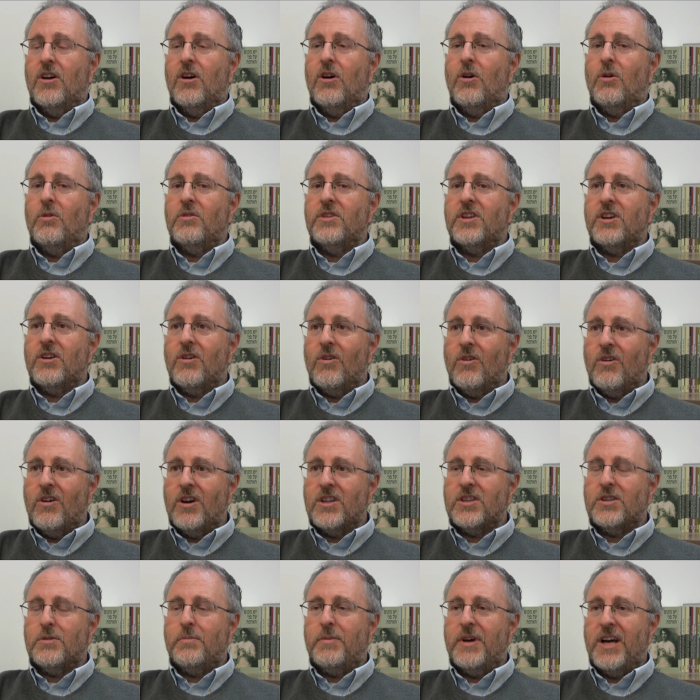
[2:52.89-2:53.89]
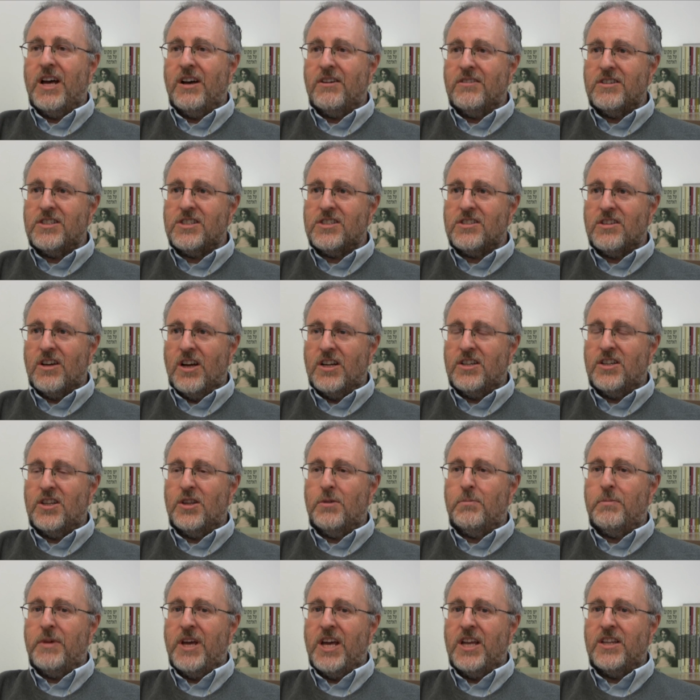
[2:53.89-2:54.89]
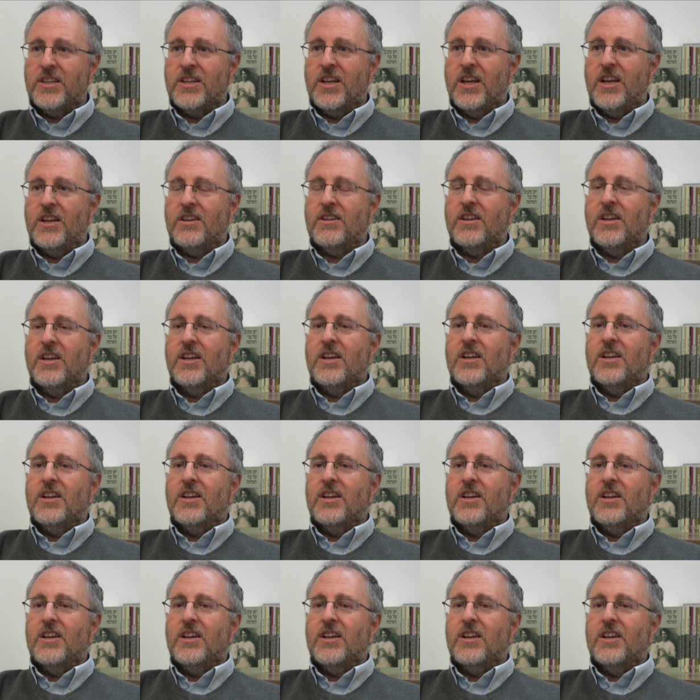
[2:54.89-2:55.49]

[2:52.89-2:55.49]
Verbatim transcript: Holding on to Palestine, to the mandate,